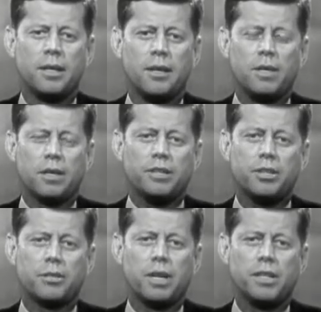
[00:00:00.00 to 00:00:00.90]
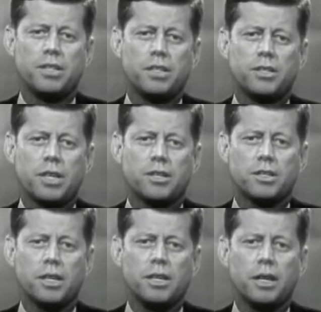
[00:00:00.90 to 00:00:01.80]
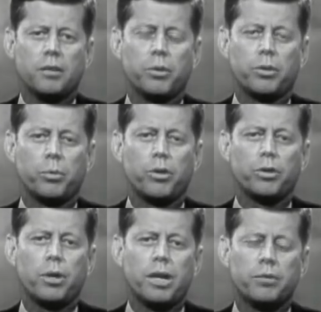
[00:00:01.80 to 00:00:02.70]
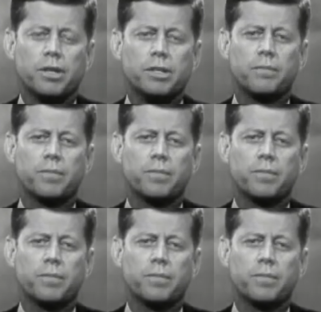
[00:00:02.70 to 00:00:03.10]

In the election of 1960, and with the world around us,